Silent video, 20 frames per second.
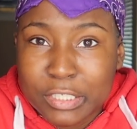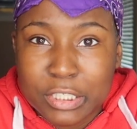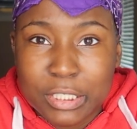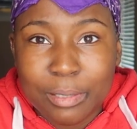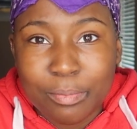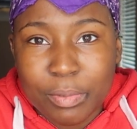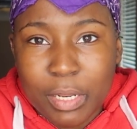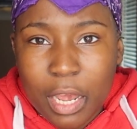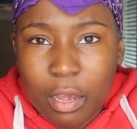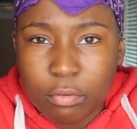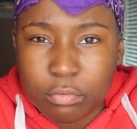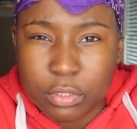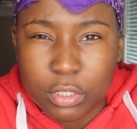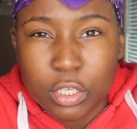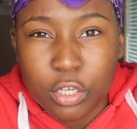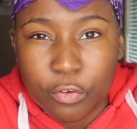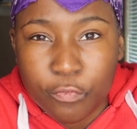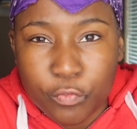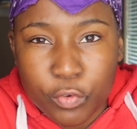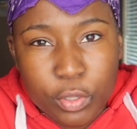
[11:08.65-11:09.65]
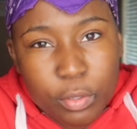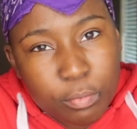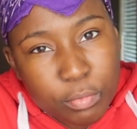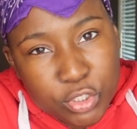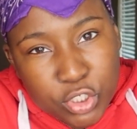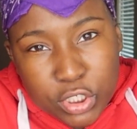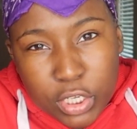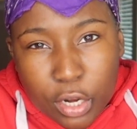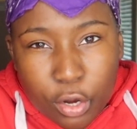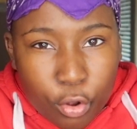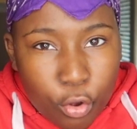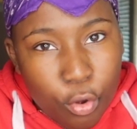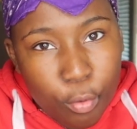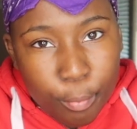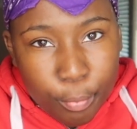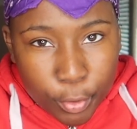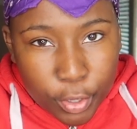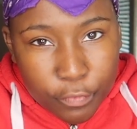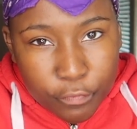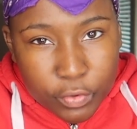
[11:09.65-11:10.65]
deep down love for him, but she had a whole
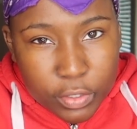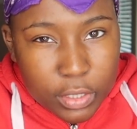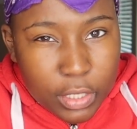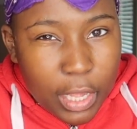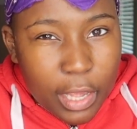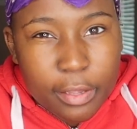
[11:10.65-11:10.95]
boyfriend.